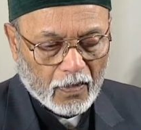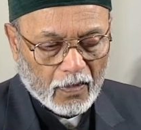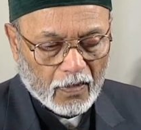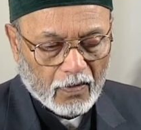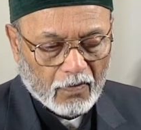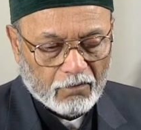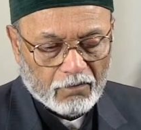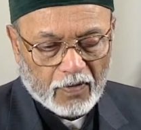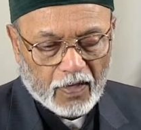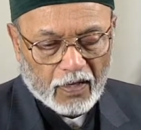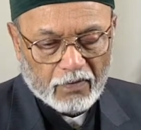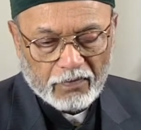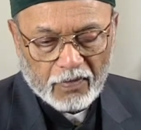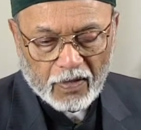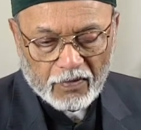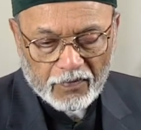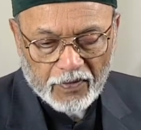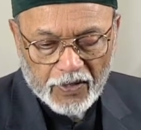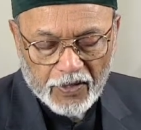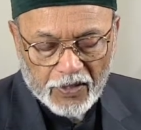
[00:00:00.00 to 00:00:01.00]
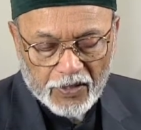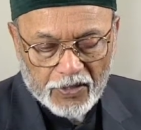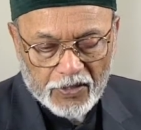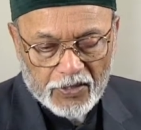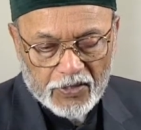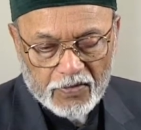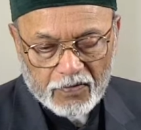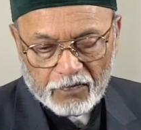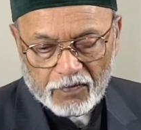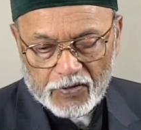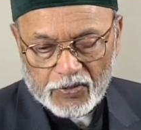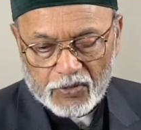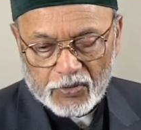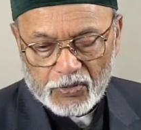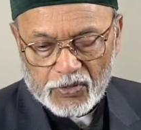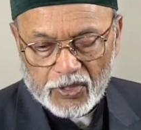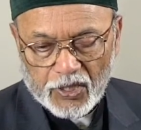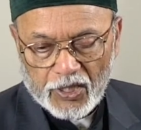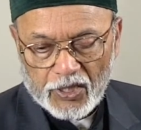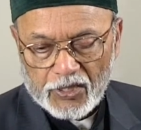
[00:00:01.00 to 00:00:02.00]
500 years of
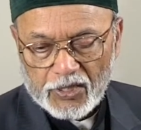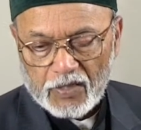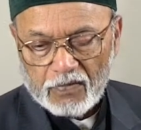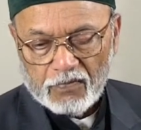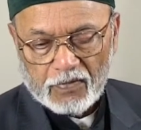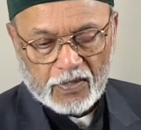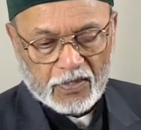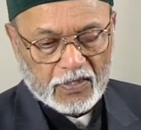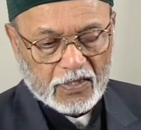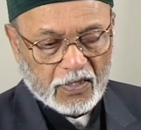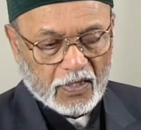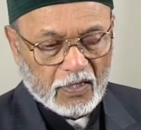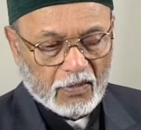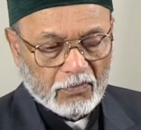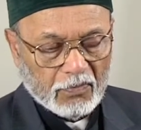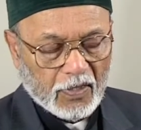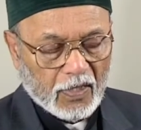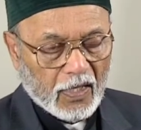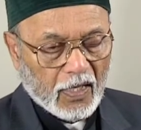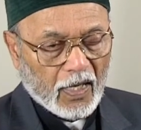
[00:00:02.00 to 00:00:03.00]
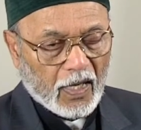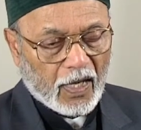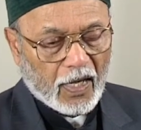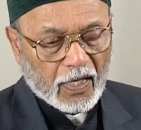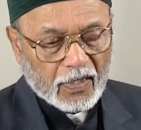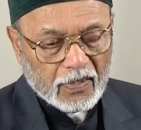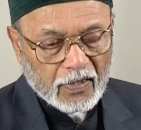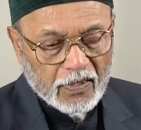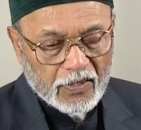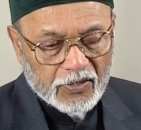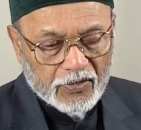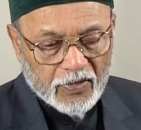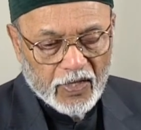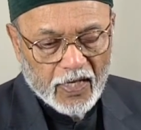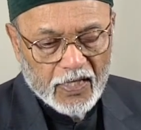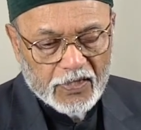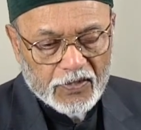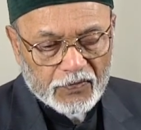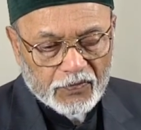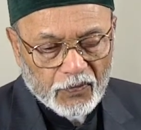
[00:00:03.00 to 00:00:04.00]
association with Islam had
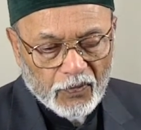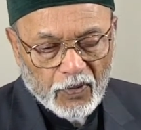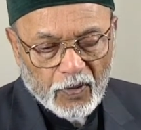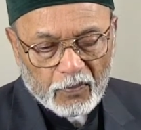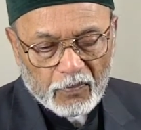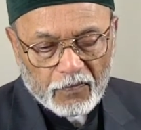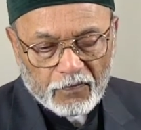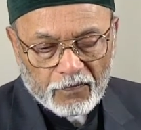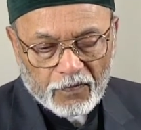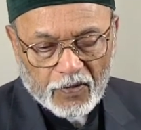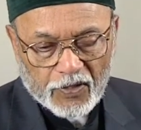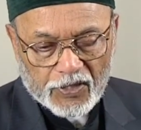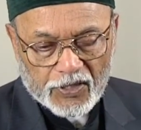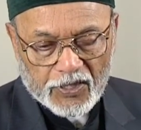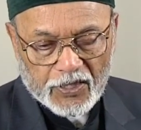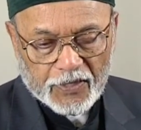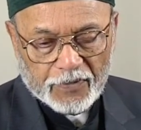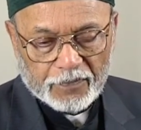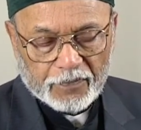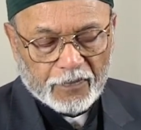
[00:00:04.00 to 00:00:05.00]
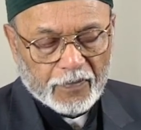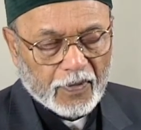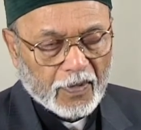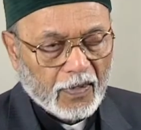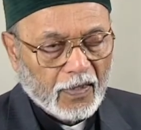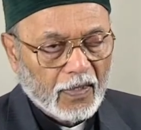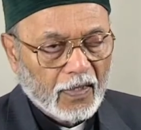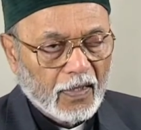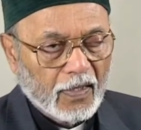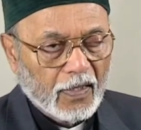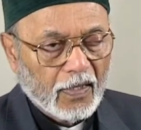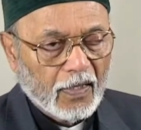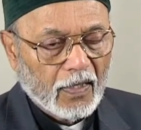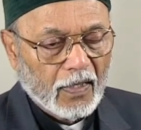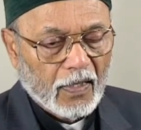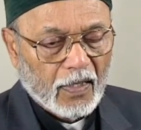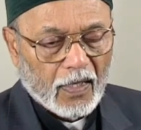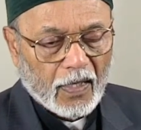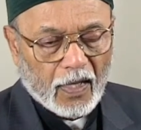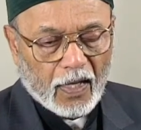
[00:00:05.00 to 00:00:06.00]
transformed Farsi
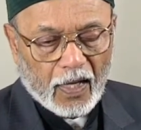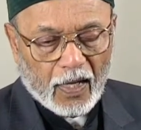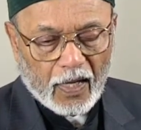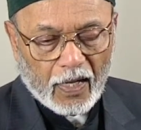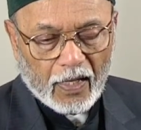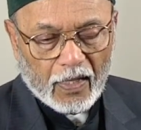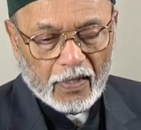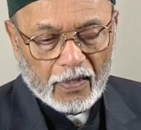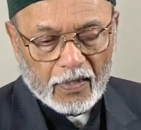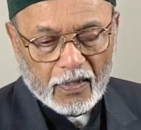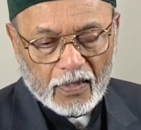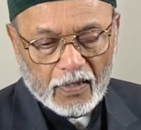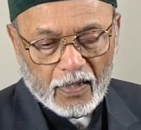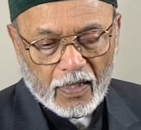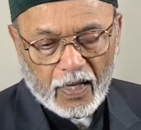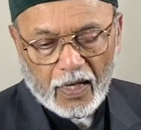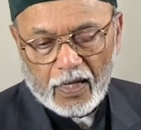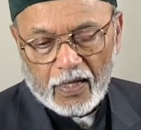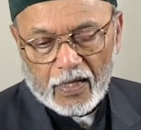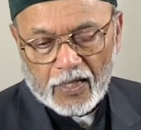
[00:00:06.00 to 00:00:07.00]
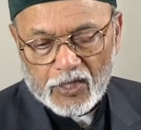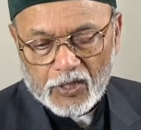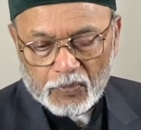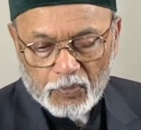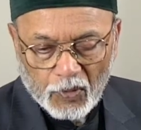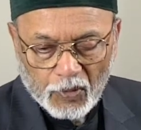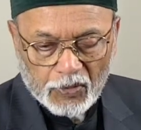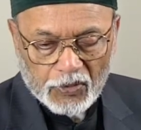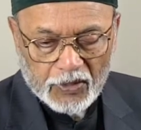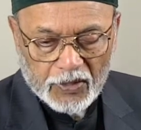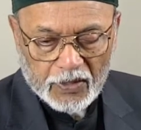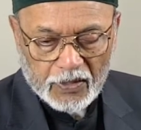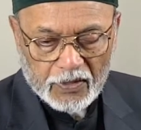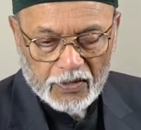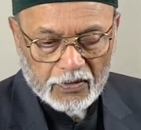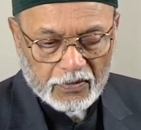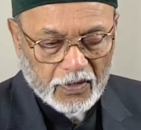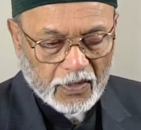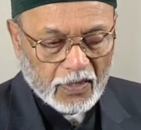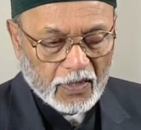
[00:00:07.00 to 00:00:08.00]
and had exposed it
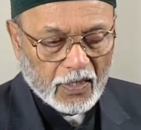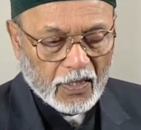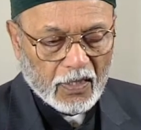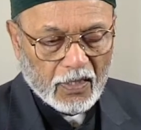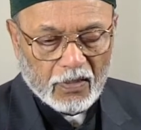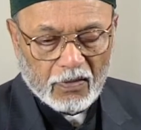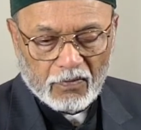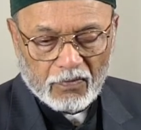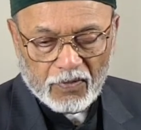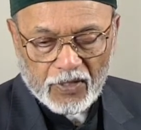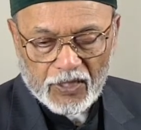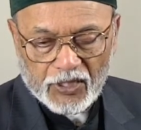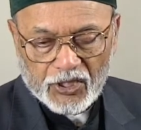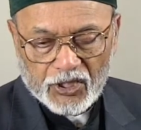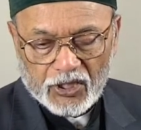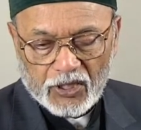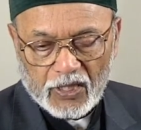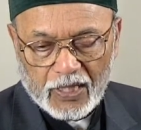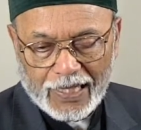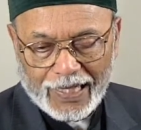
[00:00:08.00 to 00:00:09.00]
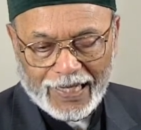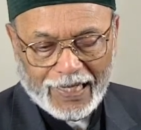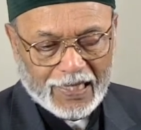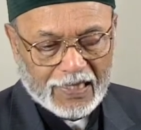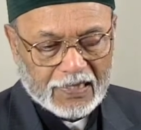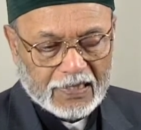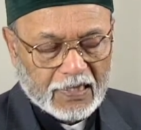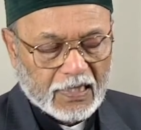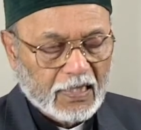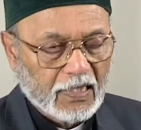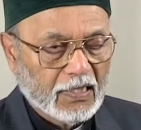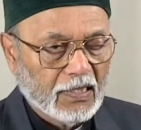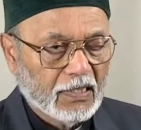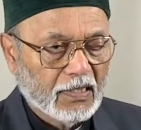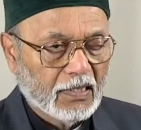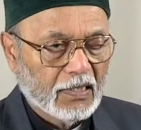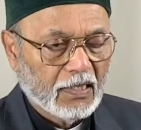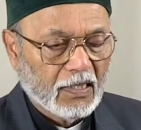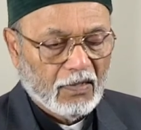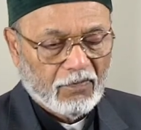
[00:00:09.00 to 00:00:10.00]
to the rich
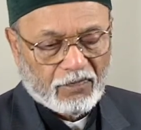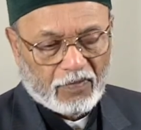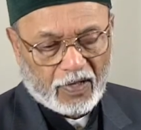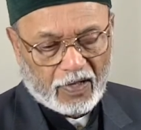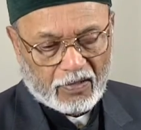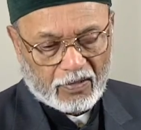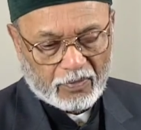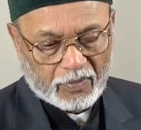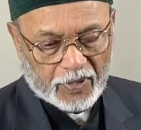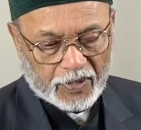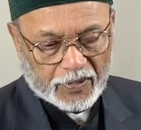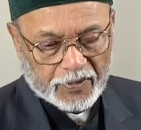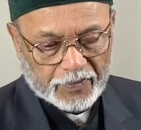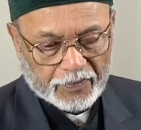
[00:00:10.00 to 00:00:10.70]
lexicon of Arabic.